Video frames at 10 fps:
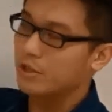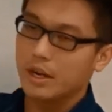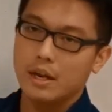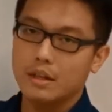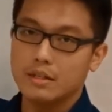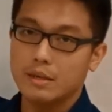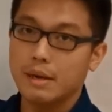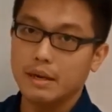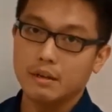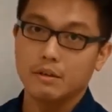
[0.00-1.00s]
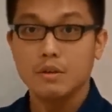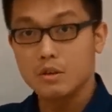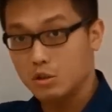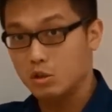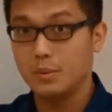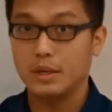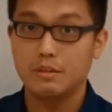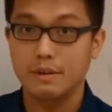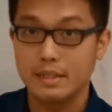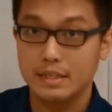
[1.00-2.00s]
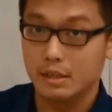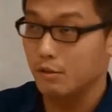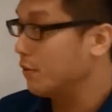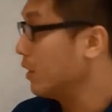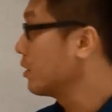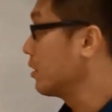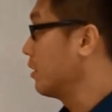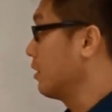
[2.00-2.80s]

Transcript: share the same angle. So we're going to write that down first.